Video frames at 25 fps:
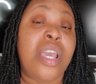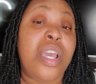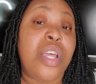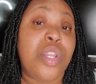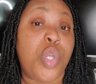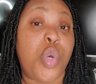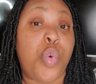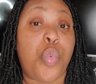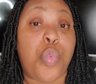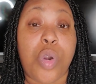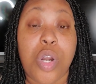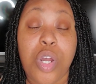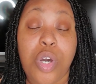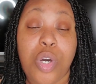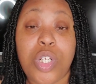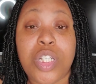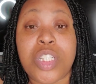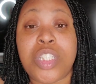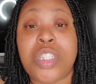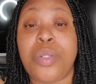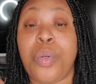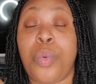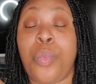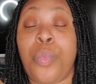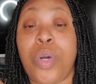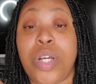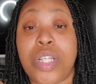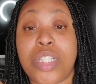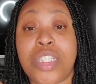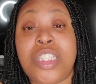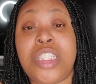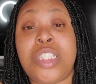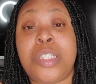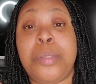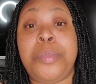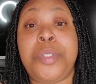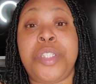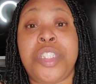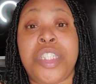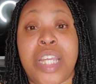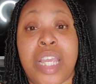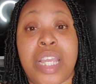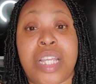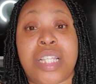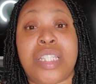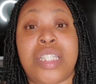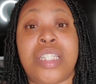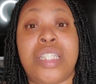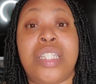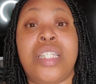The world was
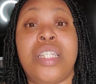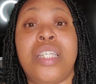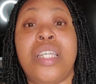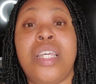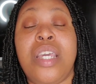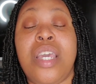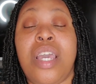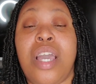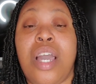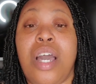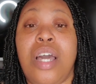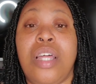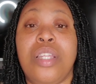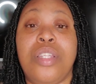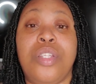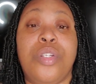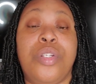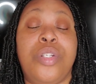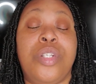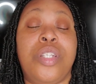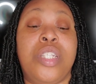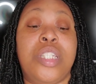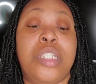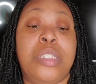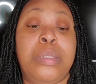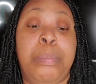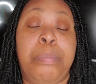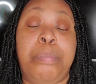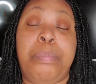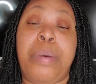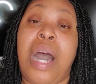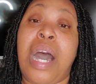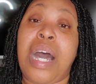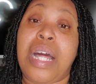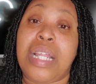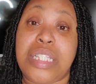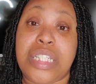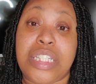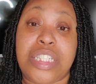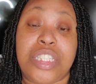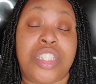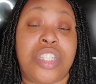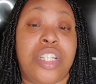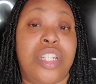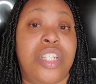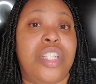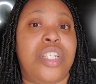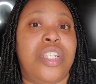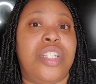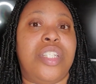subjected under this bondage,
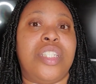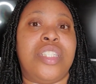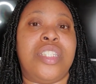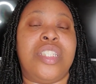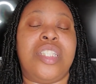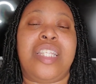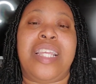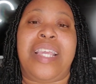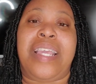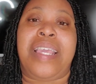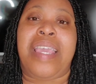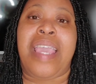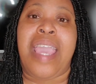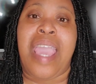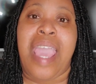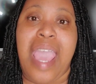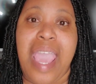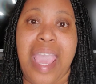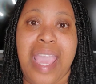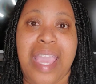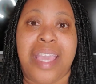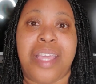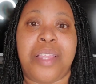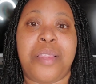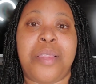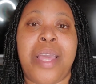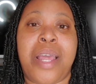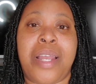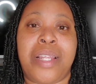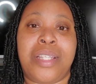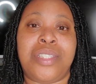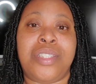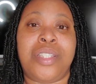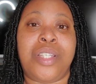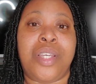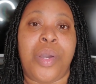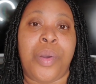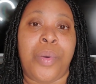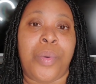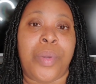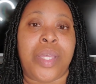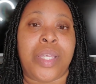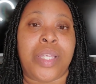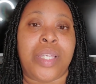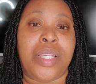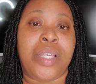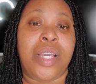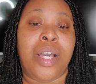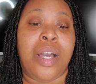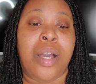under this decay that is
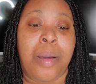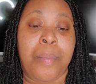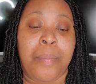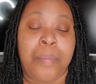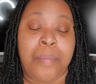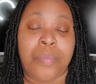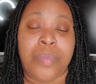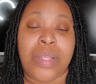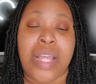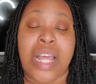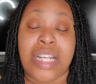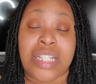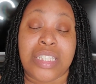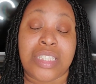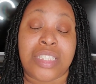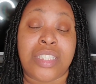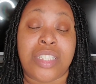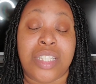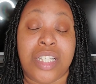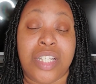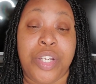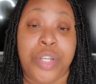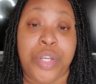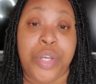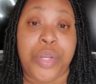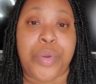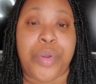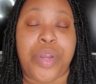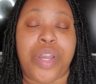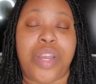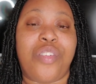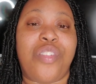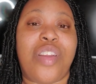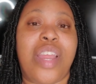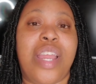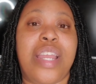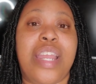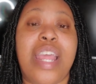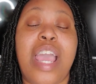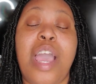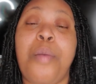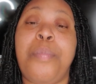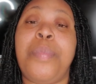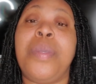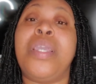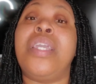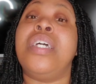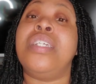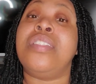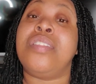going, that is enduring right now
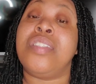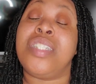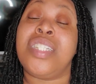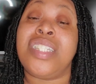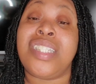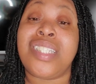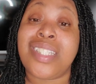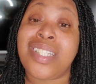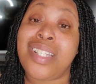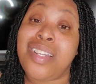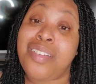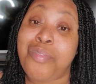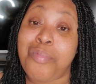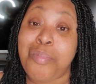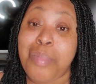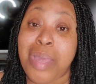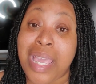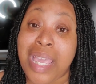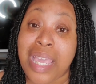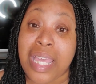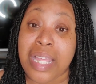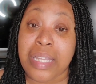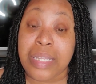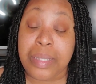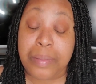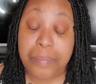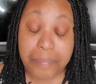because of the sin of man.